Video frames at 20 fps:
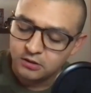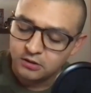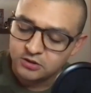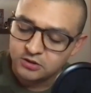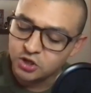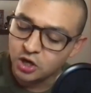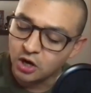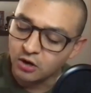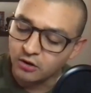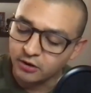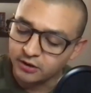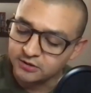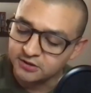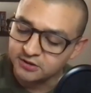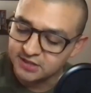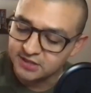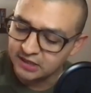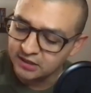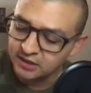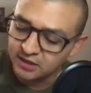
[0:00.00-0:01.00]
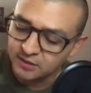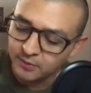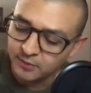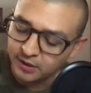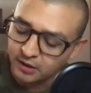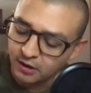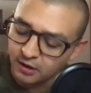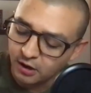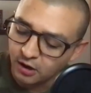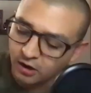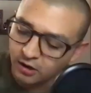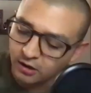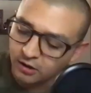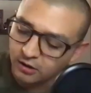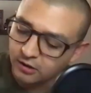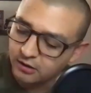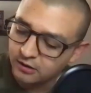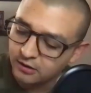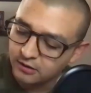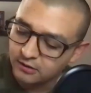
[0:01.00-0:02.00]
Sorry, just getting into my car.
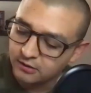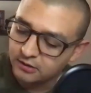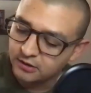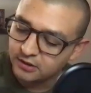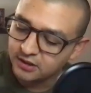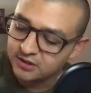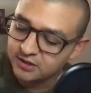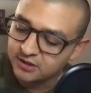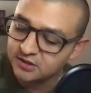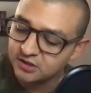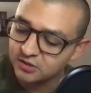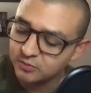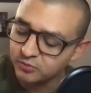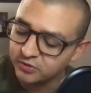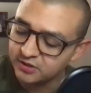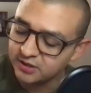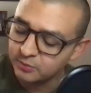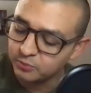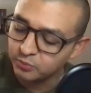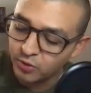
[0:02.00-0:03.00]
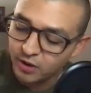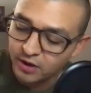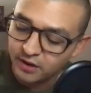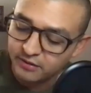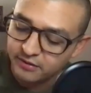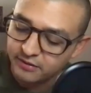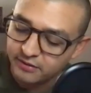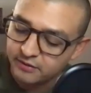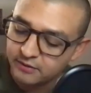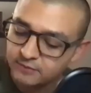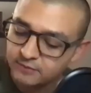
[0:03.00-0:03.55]
He took a deep breath.